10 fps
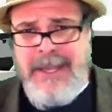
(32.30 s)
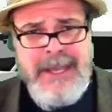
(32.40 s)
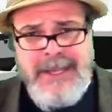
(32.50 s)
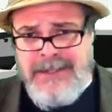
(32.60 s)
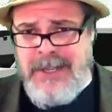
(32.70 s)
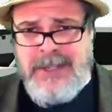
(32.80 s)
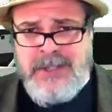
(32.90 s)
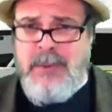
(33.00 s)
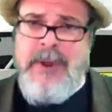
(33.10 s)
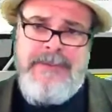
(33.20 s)
He's a
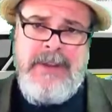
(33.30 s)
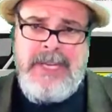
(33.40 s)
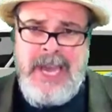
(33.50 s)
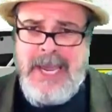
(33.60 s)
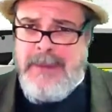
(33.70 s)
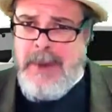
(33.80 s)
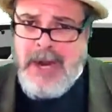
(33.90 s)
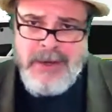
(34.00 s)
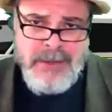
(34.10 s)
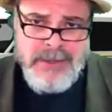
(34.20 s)
terrific guy. He
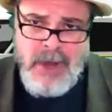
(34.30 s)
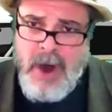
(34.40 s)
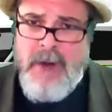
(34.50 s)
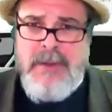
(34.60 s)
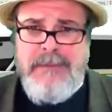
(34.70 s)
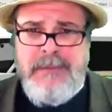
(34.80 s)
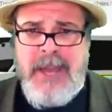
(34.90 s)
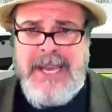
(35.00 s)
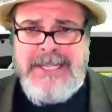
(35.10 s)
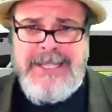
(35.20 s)
monitors all the
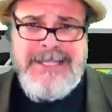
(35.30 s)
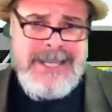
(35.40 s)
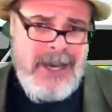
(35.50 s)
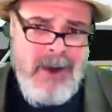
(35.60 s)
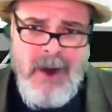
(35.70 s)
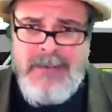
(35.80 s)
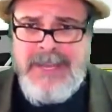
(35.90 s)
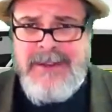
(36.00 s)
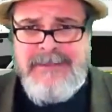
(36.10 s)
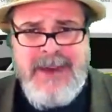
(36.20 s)
flights. He's got all
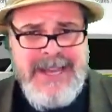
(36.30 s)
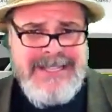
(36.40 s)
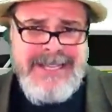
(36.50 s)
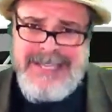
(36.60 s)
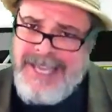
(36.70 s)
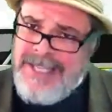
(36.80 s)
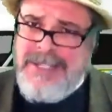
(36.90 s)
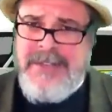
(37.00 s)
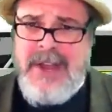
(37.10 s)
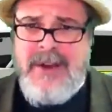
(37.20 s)
the advice. He gets
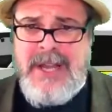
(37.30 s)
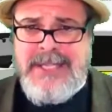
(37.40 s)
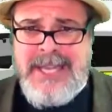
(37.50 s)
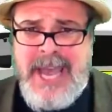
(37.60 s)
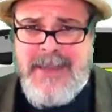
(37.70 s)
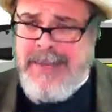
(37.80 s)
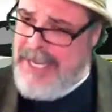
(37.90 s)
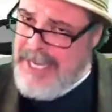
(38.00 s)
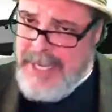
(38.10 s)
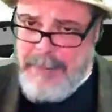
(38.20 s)
you there on time.
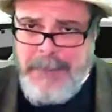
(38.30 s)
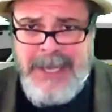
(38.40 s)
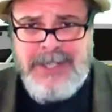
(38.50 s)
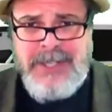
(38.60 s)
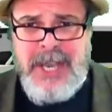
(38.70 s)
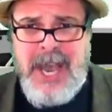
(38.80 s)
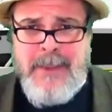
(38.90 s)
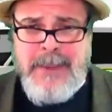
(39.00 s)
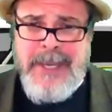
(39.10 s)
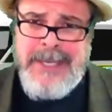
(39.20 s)
He picks you
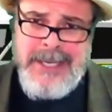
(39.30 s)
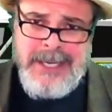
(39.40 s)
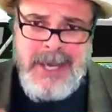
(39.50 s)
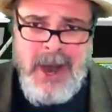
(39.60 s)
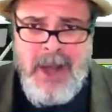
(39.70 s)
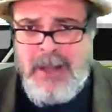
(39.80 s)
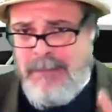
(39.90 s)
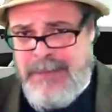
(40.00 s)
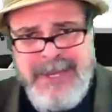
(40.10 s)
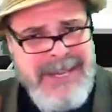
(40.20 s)
up. You call
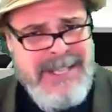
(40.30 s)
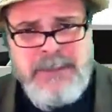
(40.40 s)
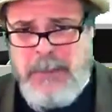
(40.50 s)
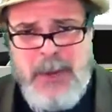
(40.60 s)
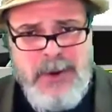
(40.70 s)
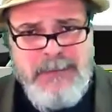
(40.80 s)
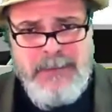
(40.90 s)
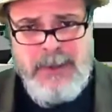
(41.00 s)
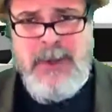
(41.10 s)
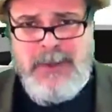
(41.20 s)
him. It's
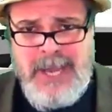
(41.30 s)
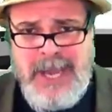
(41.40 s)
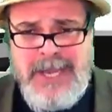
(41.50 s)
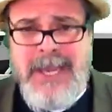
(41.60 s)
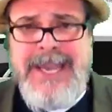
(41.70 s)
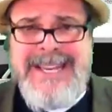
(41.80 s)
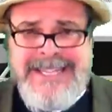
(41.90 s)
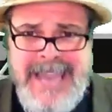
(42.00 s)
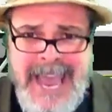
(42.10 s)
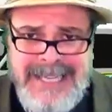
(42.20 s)
beautiful, okay?
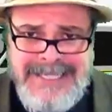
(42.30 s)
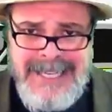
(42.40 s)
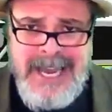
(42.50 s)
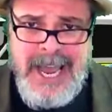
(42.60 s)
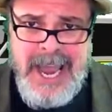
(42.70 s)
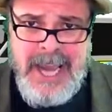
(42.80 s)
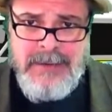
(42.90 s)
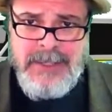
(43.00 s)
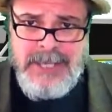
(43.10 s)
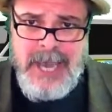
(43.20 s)

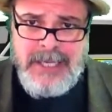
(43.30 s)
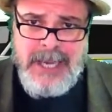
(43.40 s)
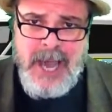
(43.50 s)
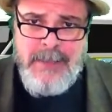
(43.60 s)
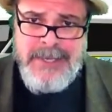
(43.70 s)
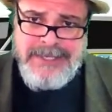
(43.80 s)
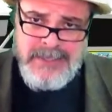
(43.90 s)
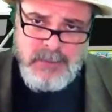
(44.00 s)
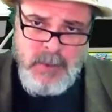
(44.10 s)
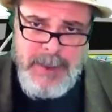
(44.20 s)
TaxiNiagara.com is
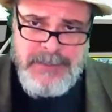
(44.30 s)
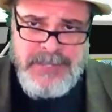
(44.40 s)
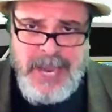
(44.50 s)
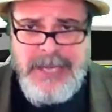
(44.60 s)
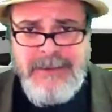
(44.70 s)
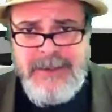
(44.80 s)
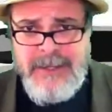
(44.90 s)
his website.